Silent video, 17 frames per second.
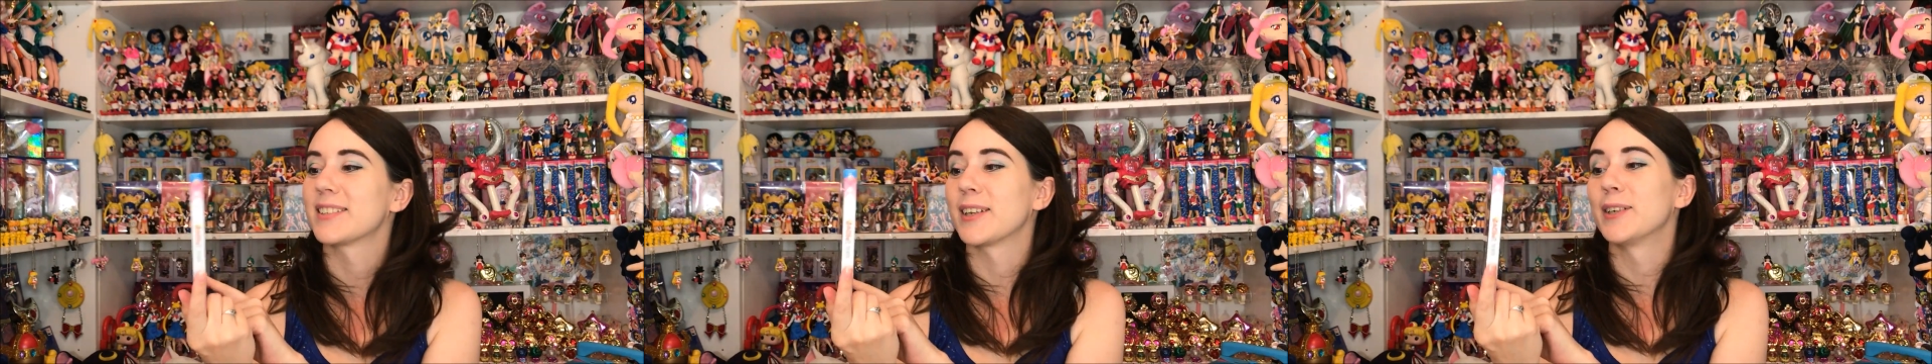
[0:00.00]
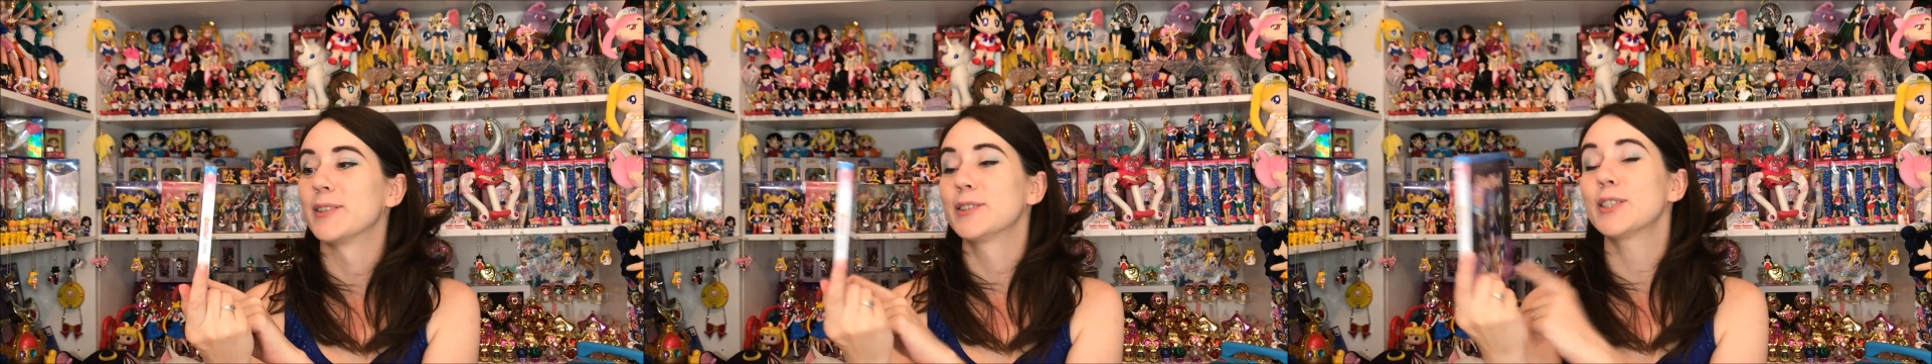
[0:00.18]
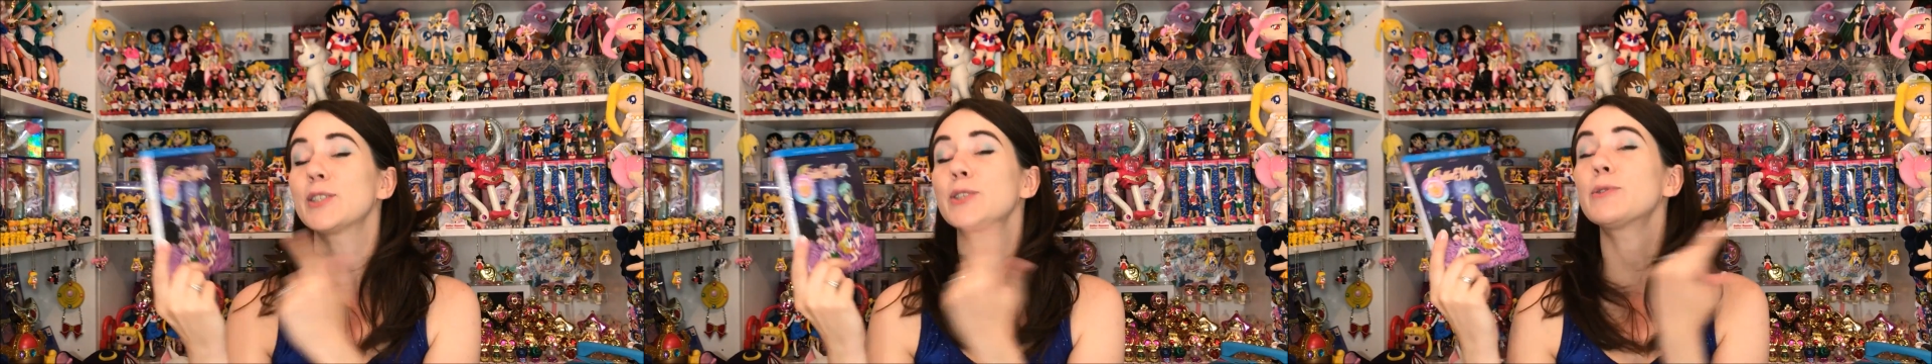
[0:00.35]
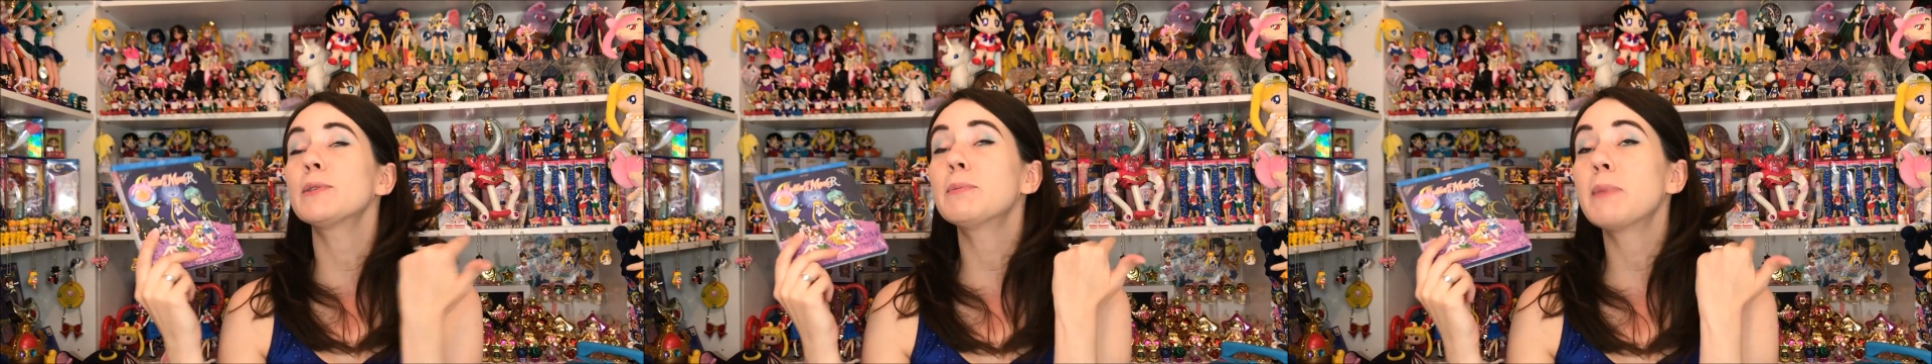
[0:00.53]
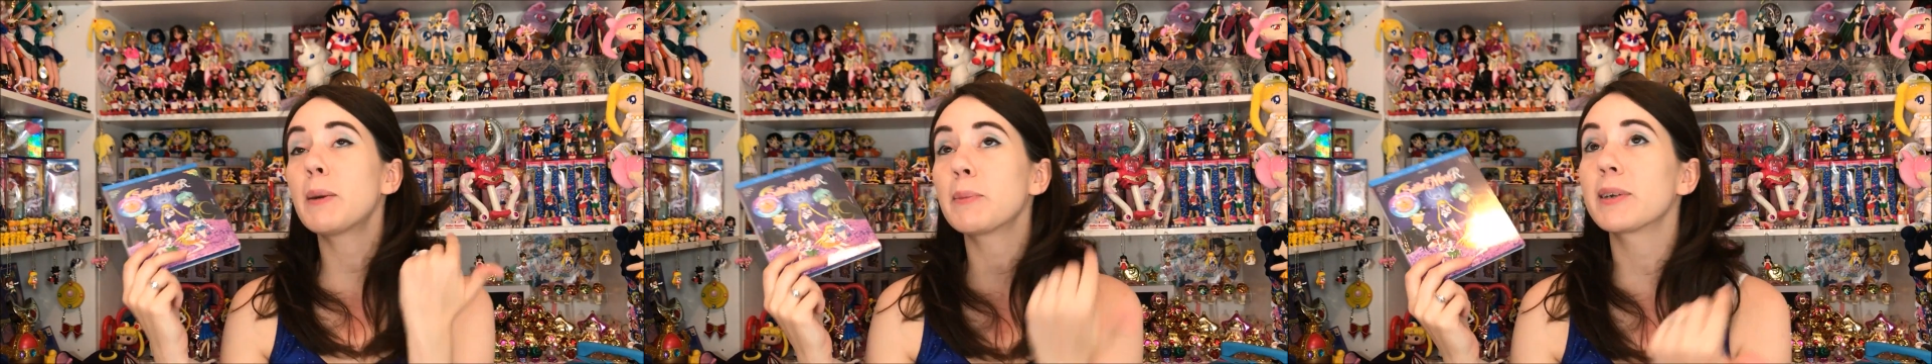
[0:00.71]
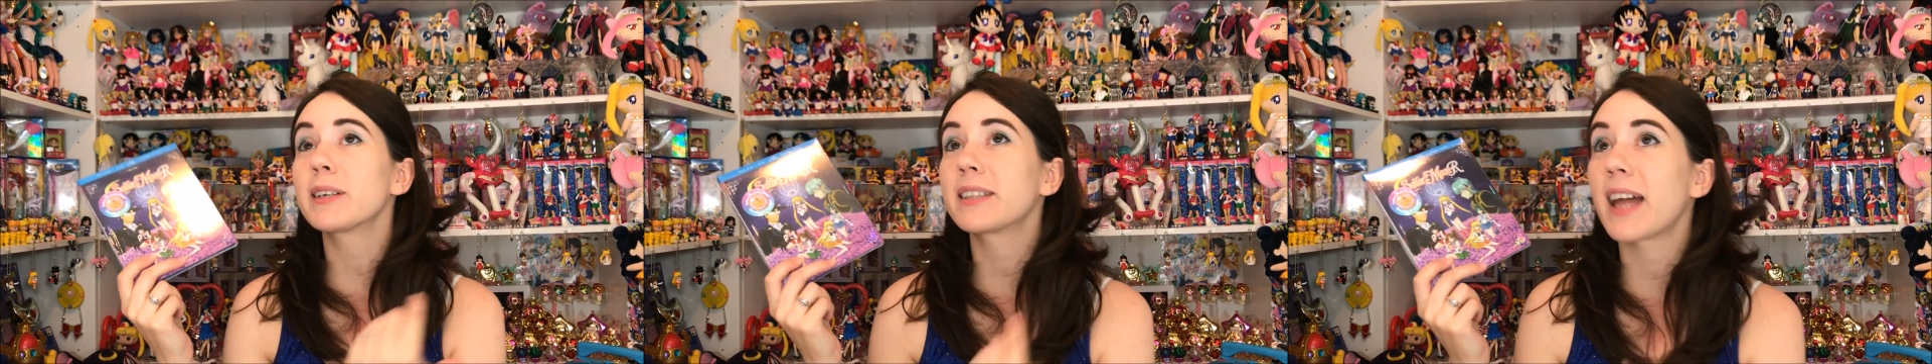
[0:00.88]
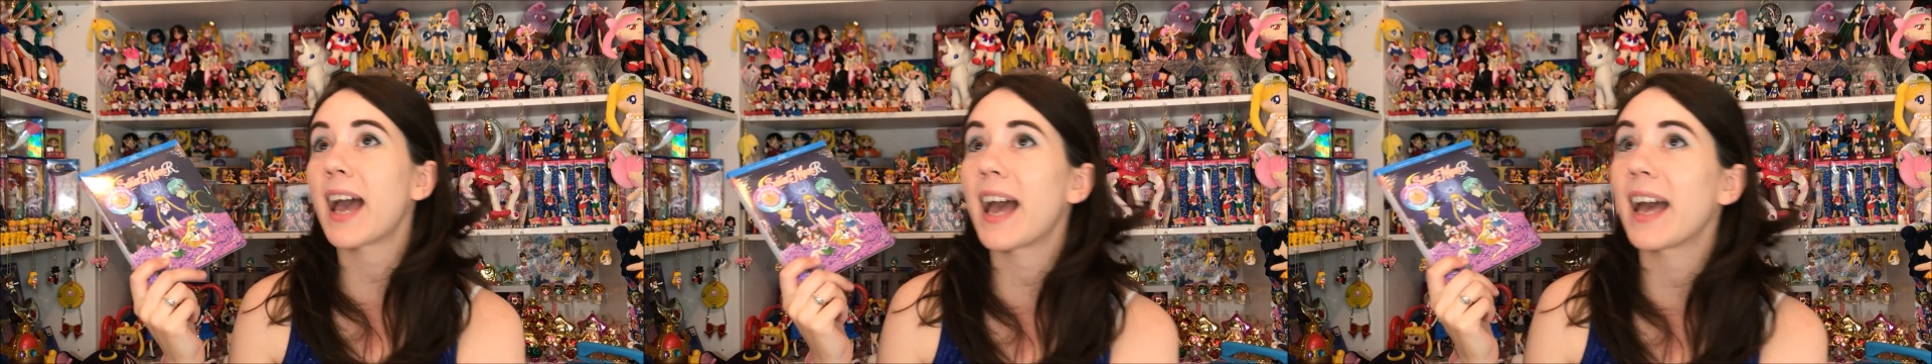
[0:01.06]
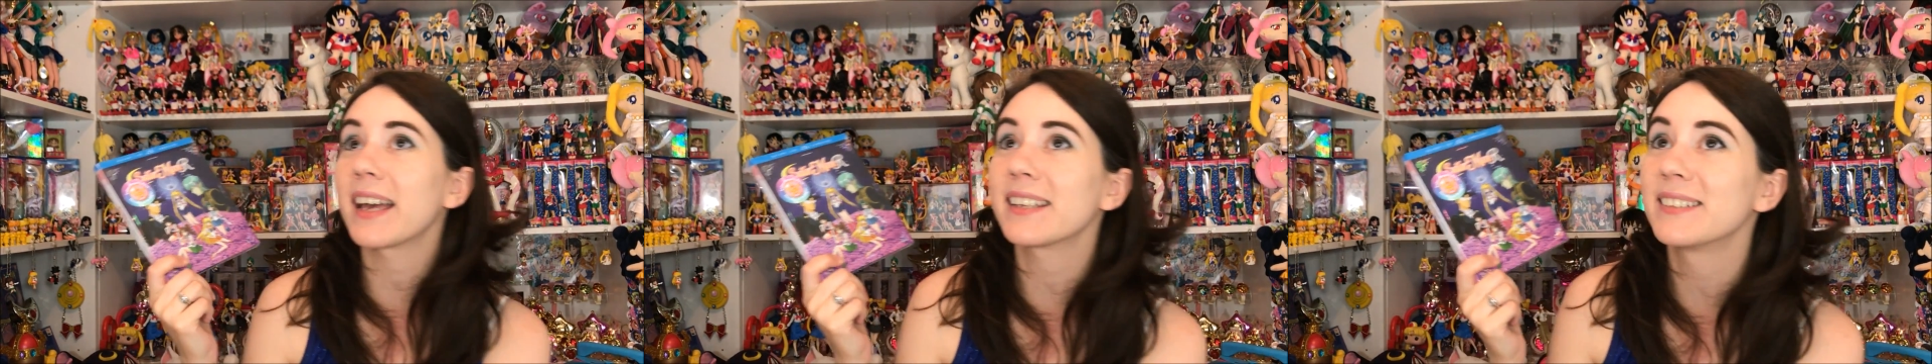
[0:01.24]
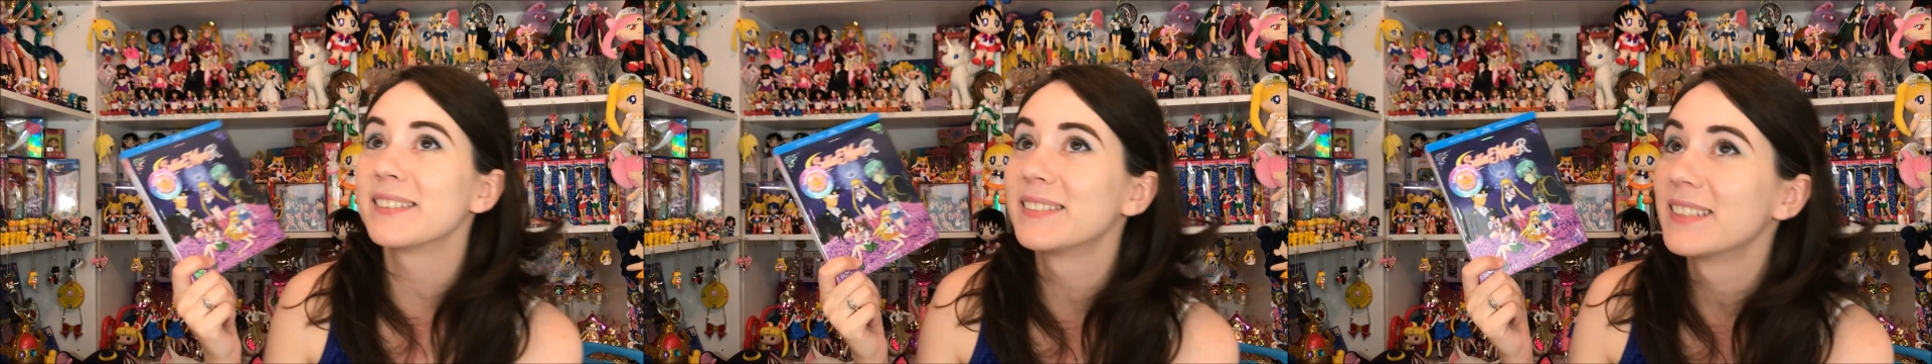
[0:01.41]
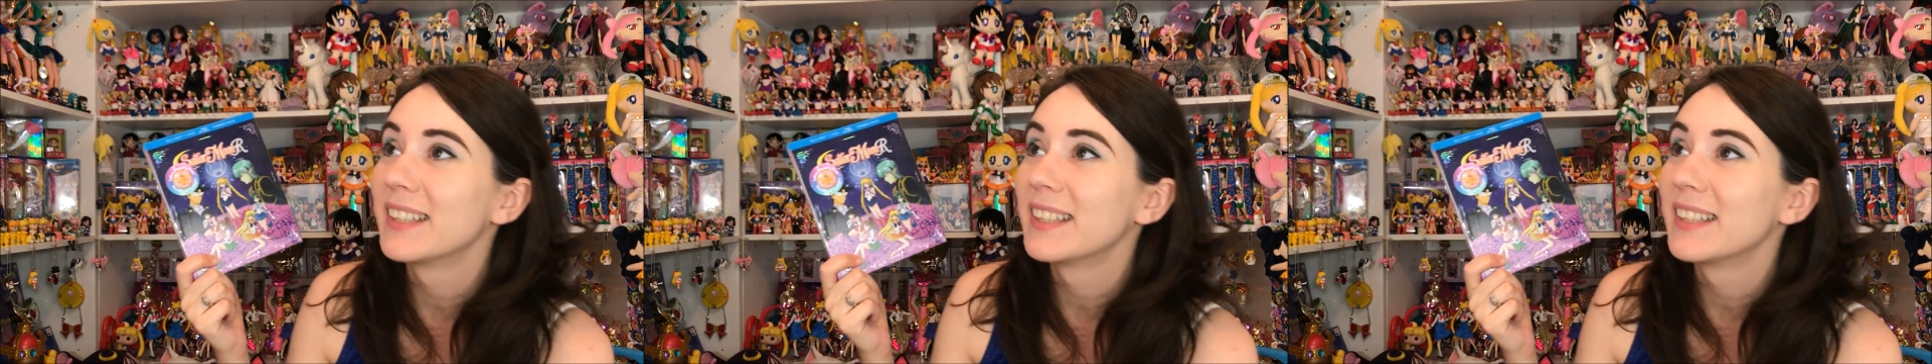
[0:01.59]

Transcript: so just remember that